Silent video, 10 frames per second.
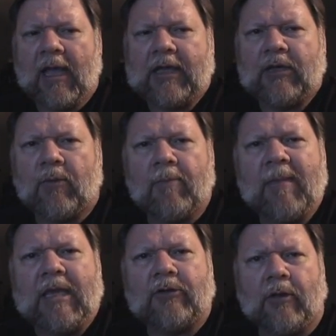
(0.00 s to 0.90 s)
and you were
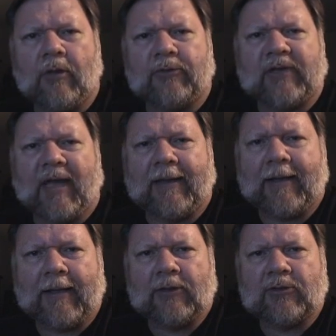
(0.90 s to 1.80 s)
mean to those
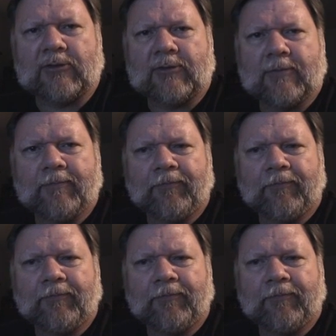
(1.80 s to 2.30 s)
Scientologists.